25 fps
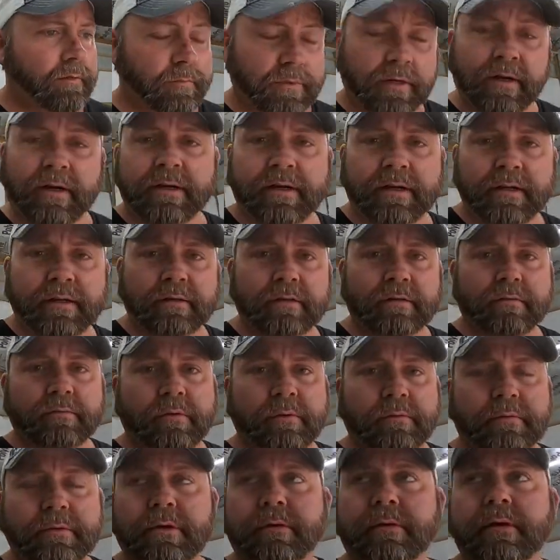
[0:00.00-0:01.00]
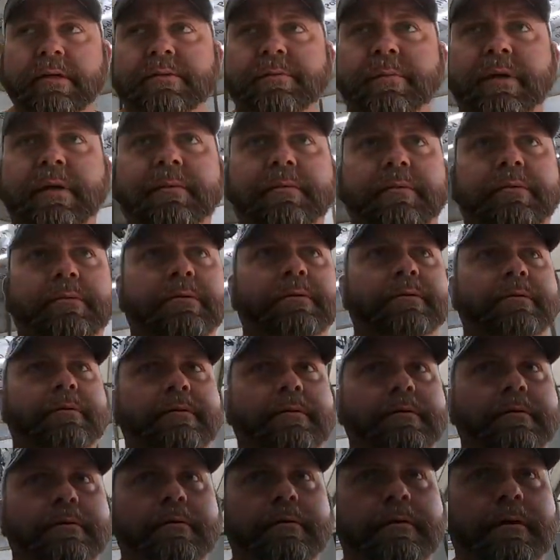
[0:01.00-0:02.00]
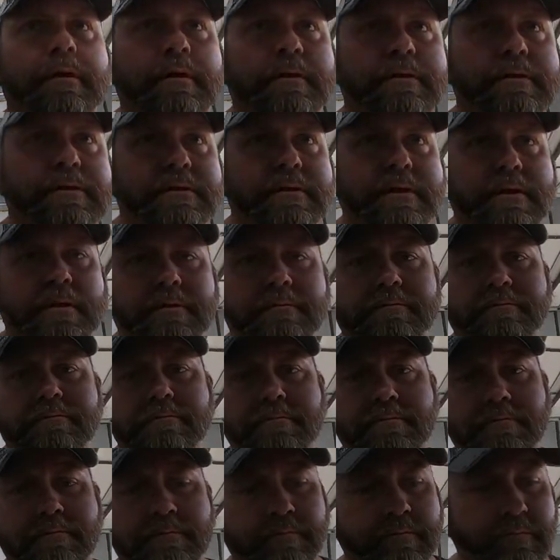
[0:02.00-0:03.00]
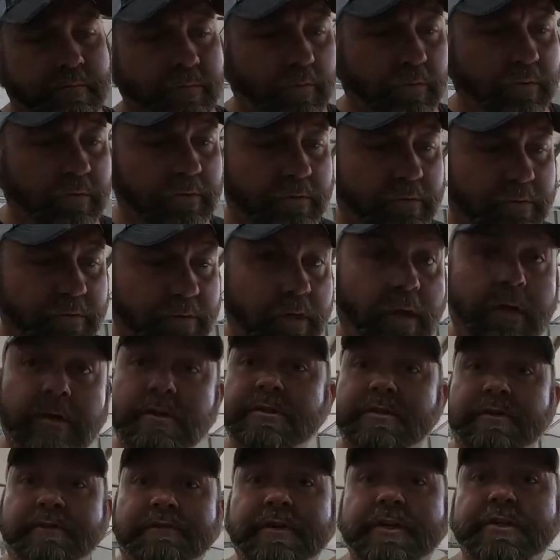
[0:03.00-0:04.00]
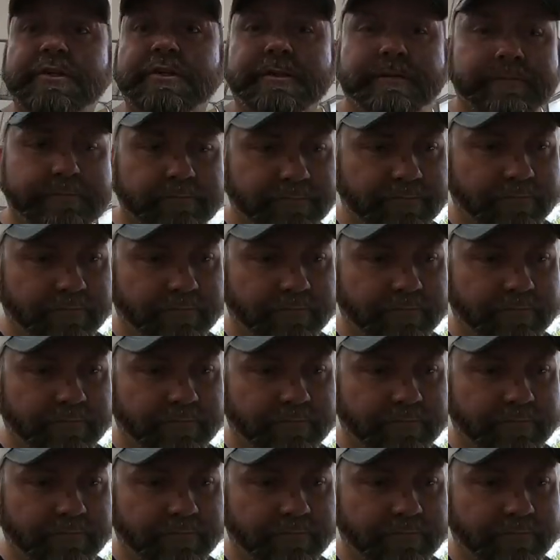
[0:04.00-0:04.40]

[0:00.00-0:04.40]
But I did. Went with OSB board. It's more cost efficient,